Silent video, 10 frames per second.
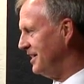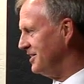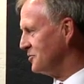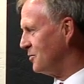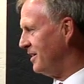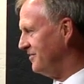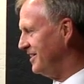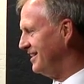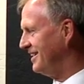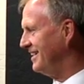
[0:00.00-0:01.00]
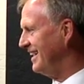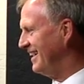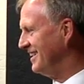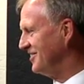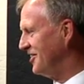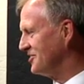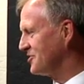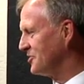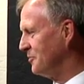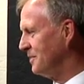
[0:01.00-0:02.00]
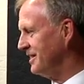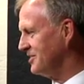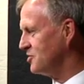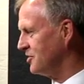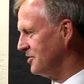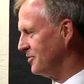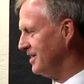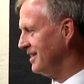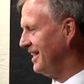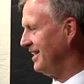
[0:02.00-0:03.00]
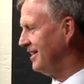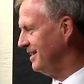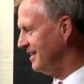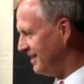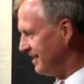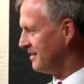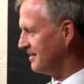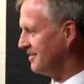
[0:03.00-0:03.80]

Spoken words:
his wife, Nida, and also by his children, Layla, and that